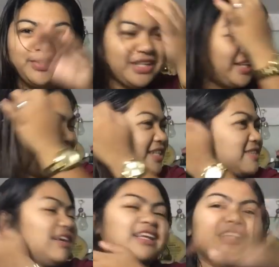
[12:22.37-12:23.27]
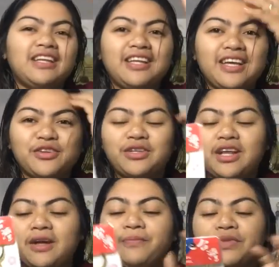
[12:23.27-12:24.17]
Yan na guys, wala na lang ang
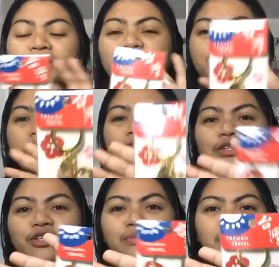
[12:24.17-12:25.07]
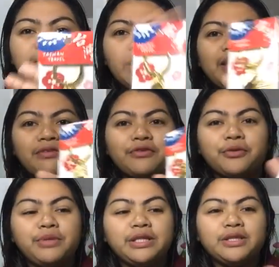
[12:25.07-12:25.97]
irodara. So binili ito ni Ma'am Psyche for
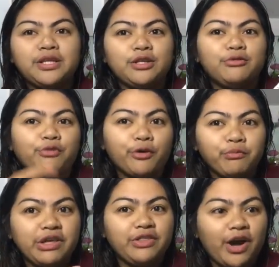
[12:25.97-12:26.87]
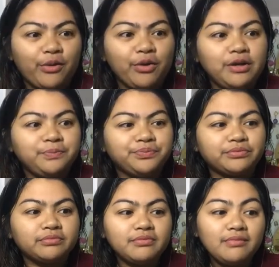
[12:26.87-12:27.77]
me, intended for me daw.
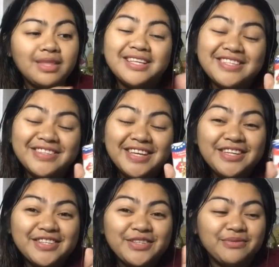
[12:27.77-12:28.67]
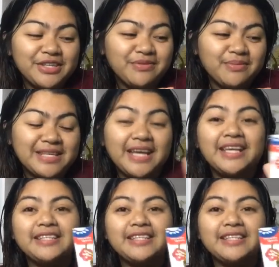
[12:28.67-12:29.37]
So thank you so much Ma'am Psyche.